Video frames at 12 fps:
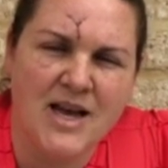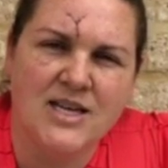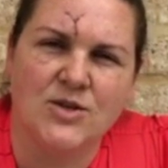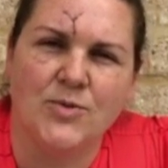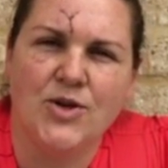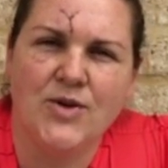
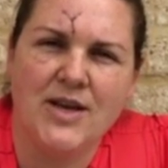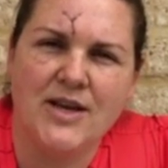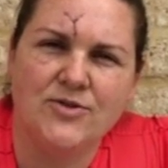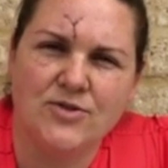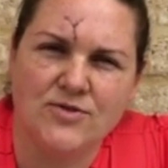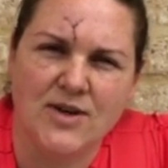So when you hear
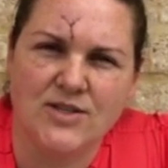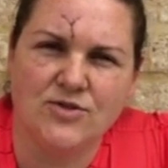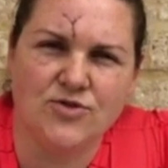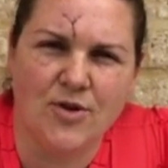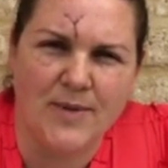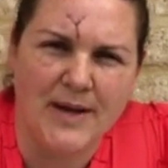interest rates are
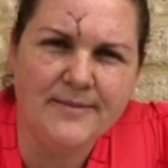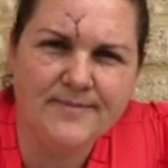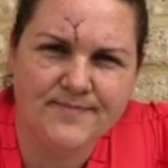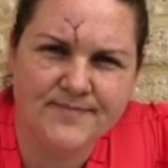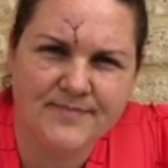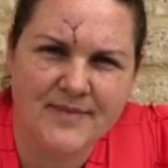dropping,
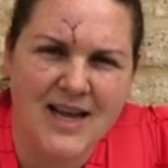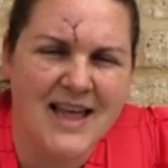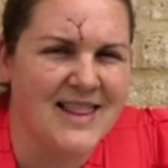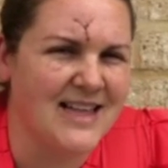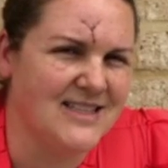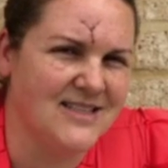
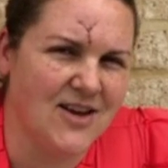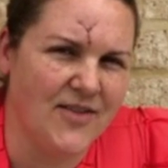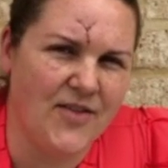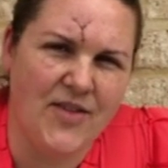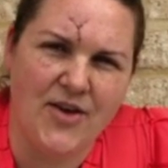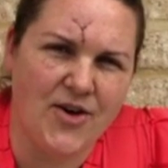that's a sign
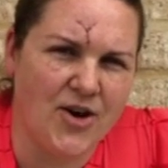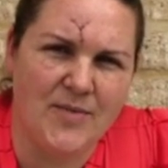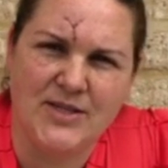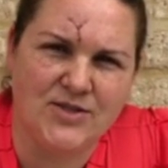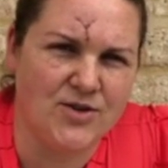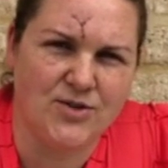that the economy
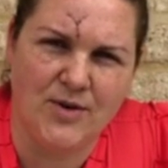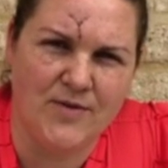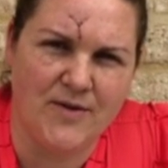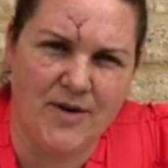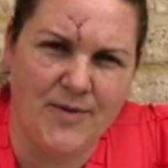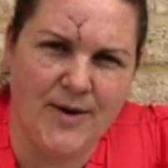is not doing
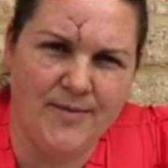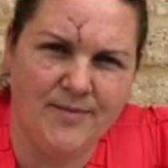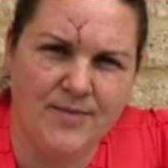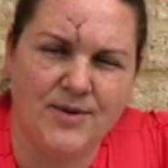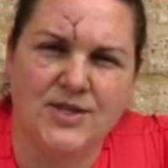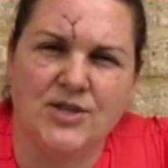very well
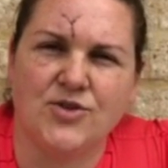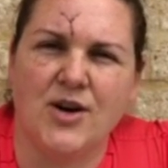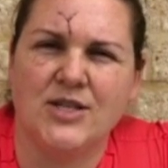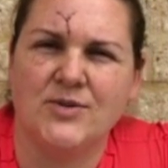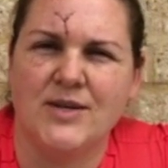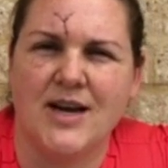because they're
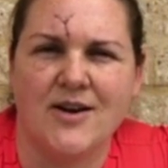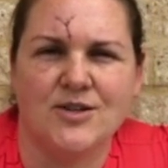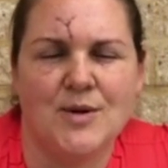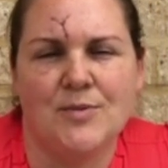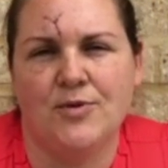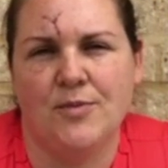trying to encourage
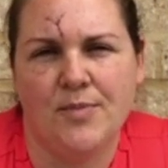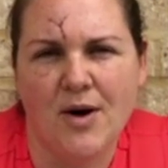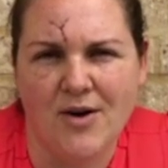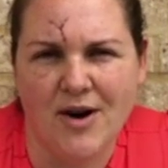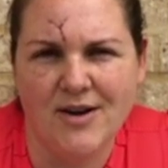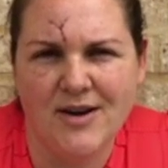people to
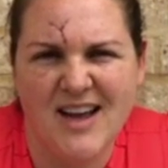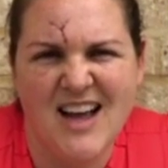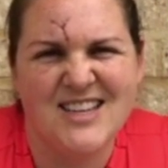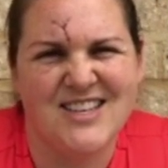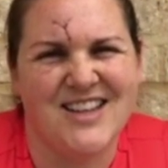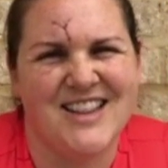borrow
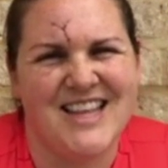so that